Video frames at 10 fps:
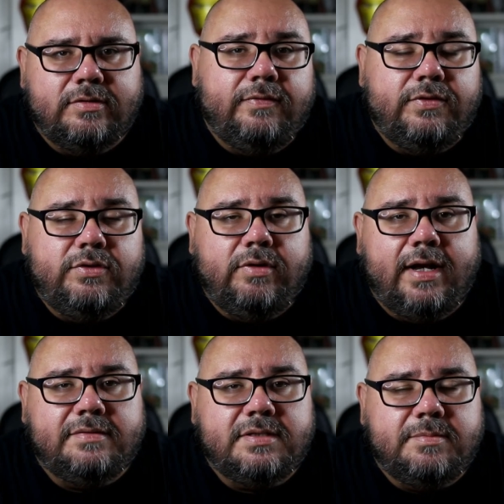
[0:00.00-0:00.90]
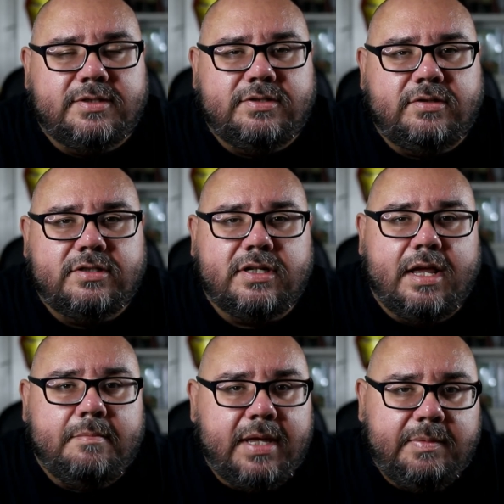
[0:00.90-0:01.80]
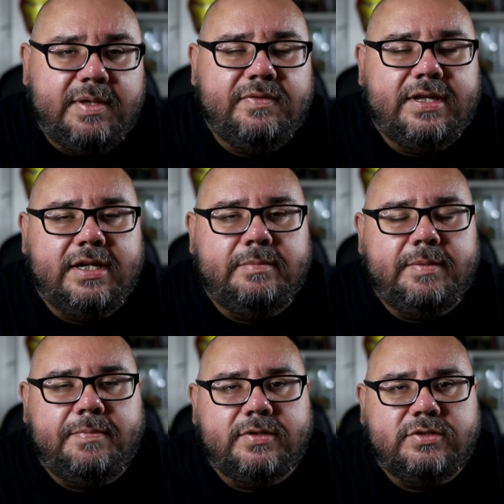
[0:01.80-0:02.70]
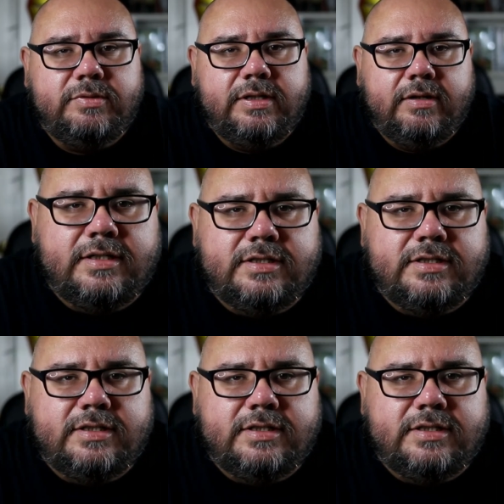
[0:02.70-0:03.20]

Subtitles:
If you do have some concerns, maybe even hit him up on Twitter,